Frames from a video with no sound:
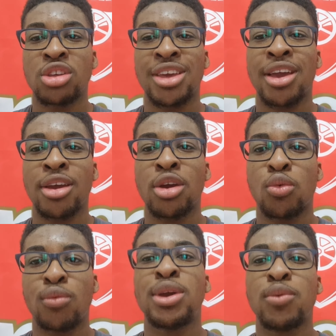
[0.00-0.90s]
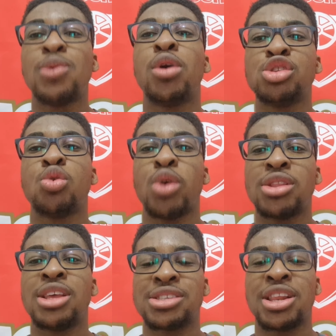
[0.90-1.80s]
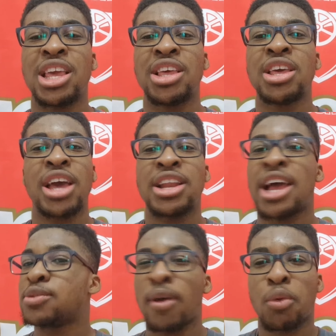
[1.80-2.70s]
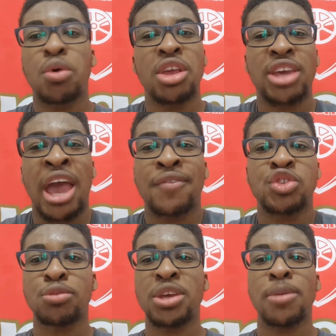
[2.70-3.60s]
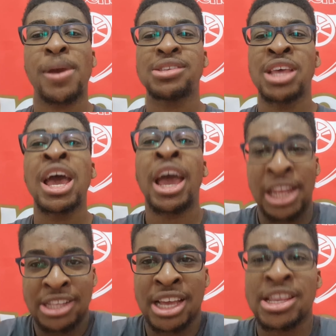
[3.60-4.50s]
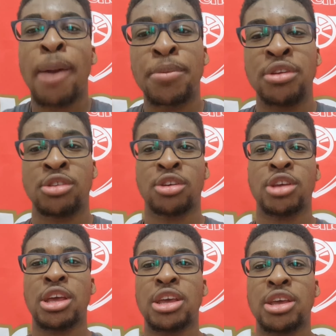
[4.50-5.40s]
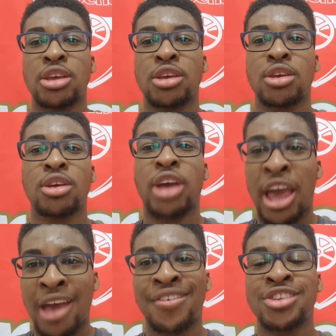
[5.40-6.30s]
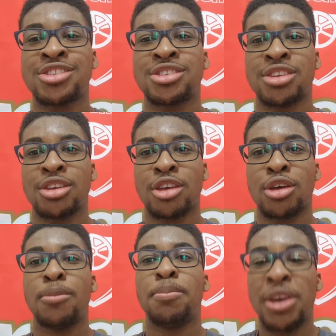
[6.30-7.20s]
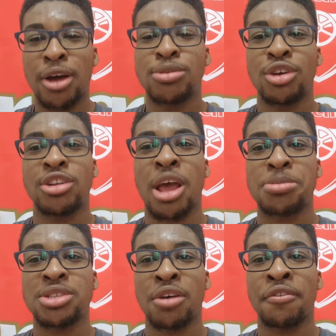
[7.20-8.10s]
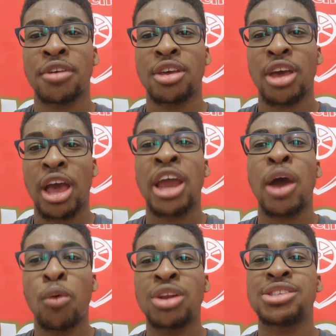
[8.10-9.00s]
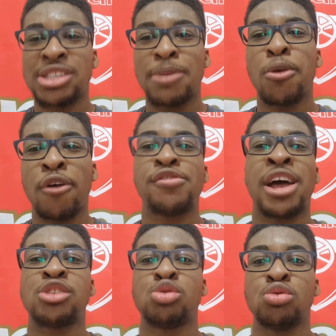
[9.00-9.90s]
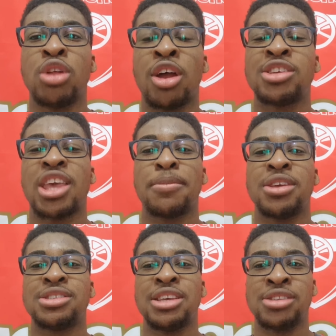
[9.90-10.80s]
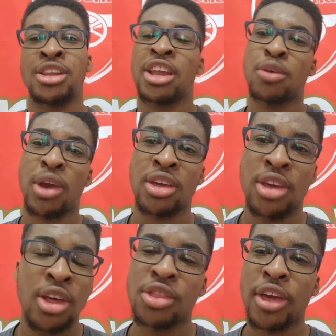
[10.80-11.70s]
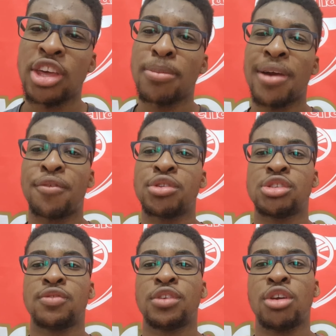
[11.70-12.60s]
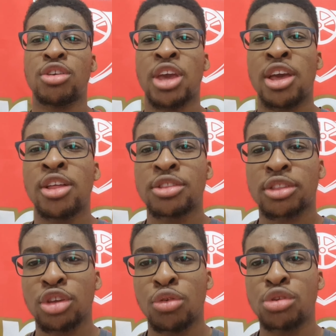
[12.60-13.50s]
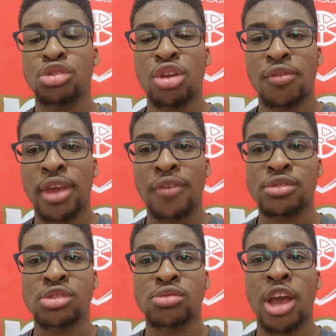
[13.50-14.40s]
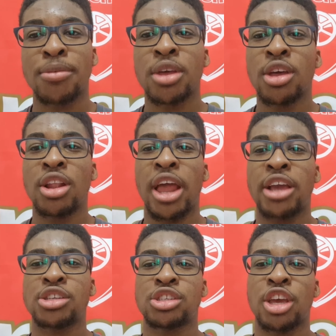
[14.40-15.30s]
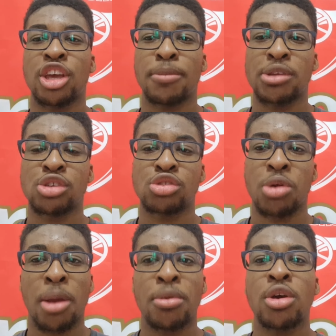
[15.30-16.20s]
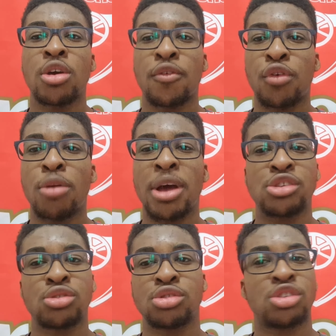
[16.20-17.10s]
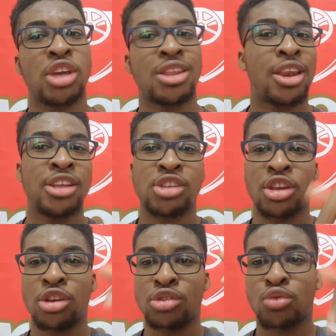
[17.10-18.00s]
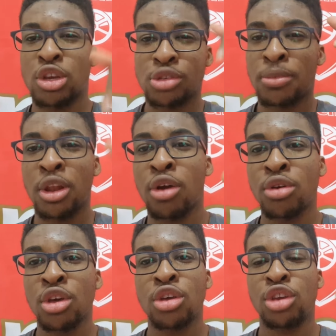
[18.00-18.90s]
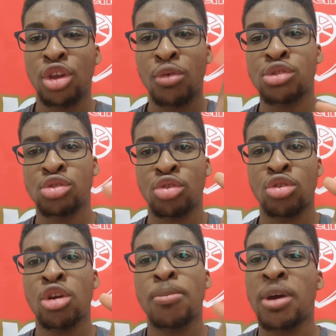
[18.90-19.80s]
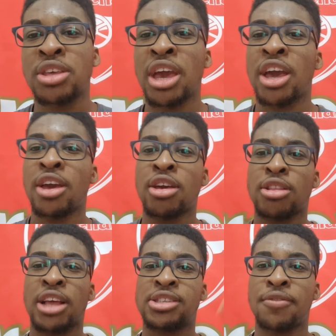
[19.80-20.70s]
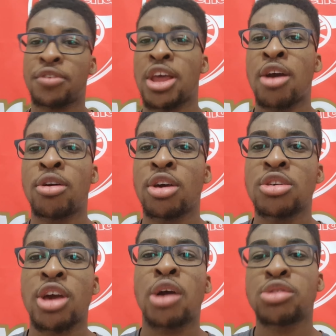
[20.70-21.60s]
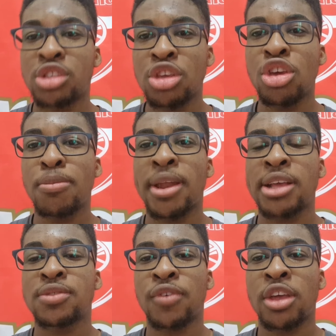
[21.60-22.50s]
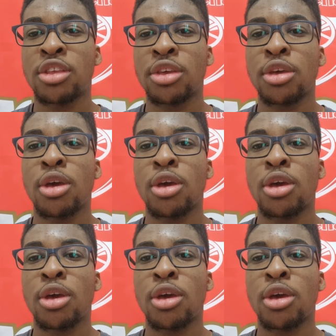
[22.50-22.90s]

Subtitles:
Yeah, we want to win this league. And that's why we wanted Kai Havertz to be the best. And it has happened. Kai Havertz, big up to your damn self. And I want to see more of that toward the last game of the season. Anyway, thank you, man, for watching this video, yeah? You know what to do if you haven't subscribed. Like, share, comment, subscribe. Follow my socials, yeah, the link in the description below. You know what to do. But yeah, that's it for now. I will see you in my next vid.